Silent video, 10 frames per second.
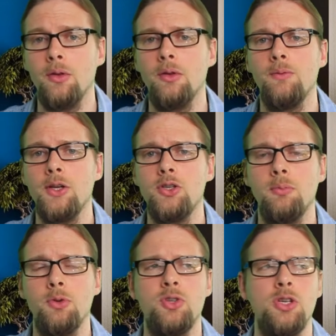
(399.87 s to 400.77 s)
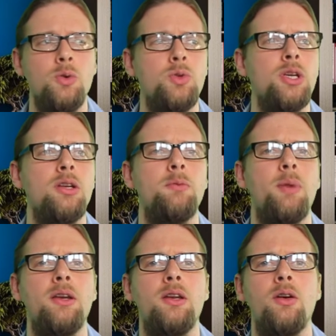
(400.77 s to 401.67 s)
the vegetables you're using and
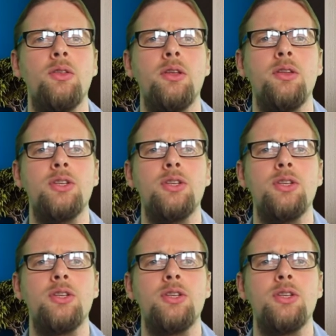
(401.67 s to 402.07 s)
depending on the